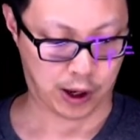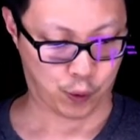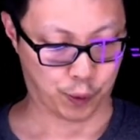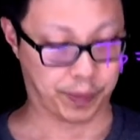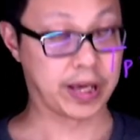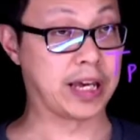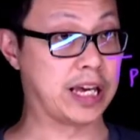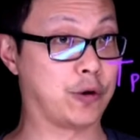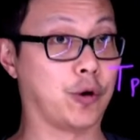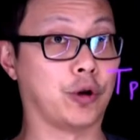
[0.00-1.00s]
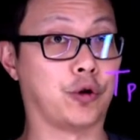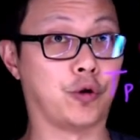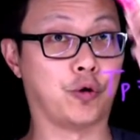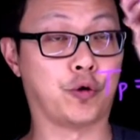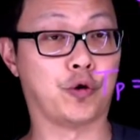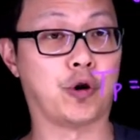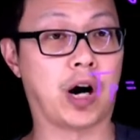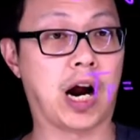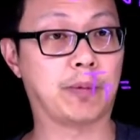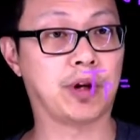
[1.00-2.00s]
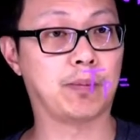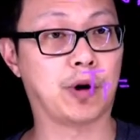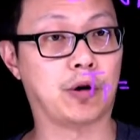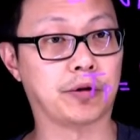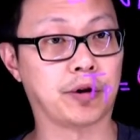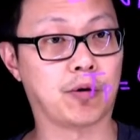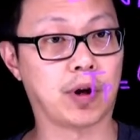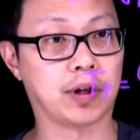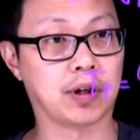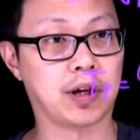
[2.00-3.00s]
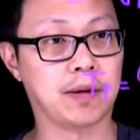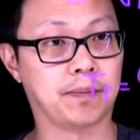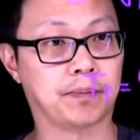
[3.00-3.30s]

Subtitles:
will be equal to your optimal order quantity